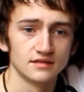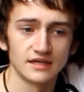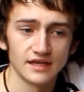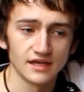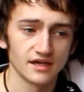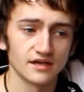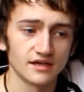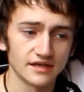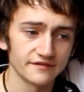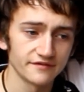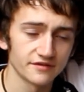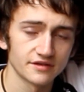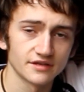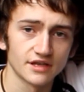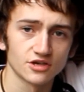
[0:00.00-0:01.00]
Yeah, if
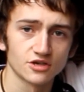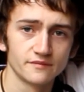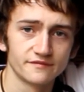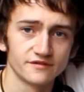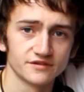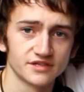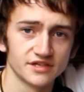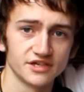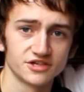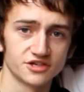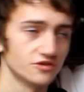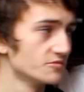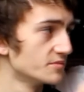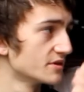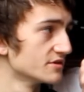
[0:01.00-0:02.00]
you think that comfort's an
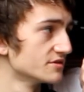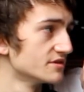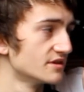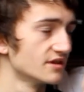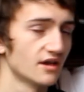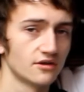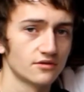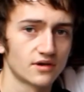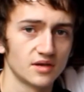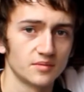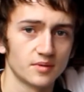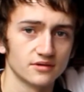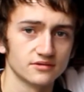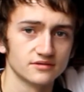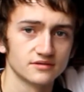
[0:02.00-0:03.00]
issue because of the low
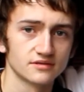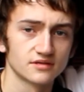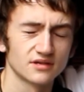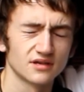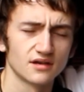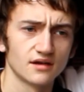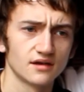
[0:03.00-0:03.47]
clip-ons,